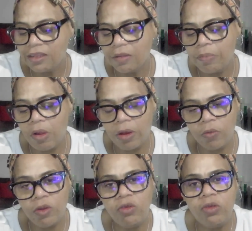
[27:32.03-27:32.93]
the part
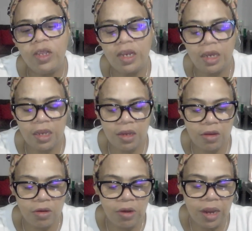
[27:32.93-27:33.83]
when you get
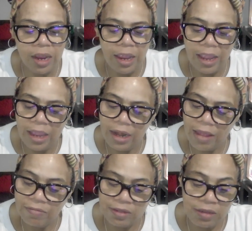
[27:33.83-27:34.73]
here, and
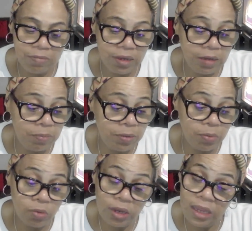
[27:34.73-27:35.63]
I've seen many
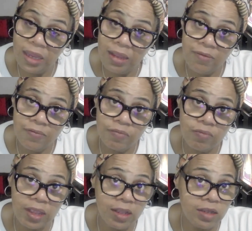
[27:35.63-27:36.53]
people leave.
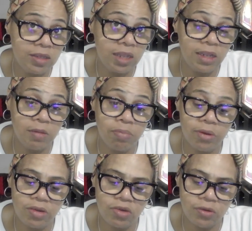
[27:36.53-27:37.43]
They couldn't take the
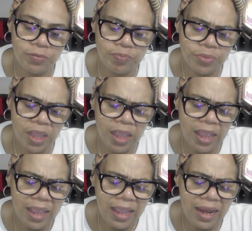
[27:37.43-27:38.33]
pressure.
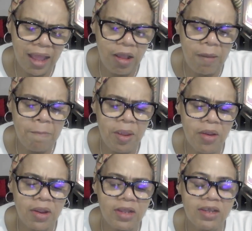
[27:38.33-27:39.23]
And how
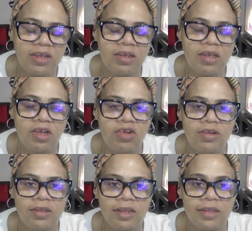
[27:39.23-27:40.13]
America
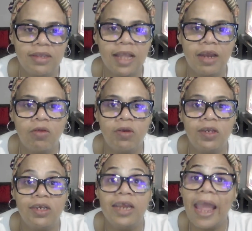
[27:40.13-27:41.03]
conditions us not only
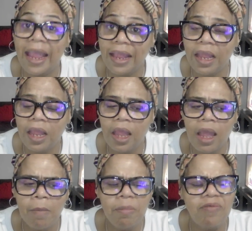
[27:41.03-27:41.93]
today,
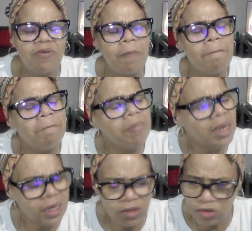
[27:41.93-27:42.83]
but for
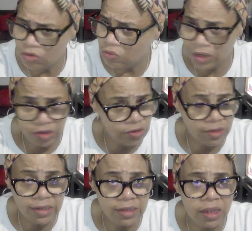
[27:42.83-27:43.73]
many
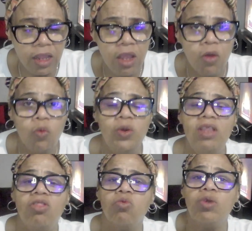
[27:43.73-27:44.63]
generations.
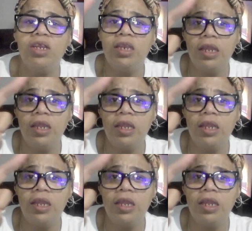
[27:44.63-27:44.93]
We three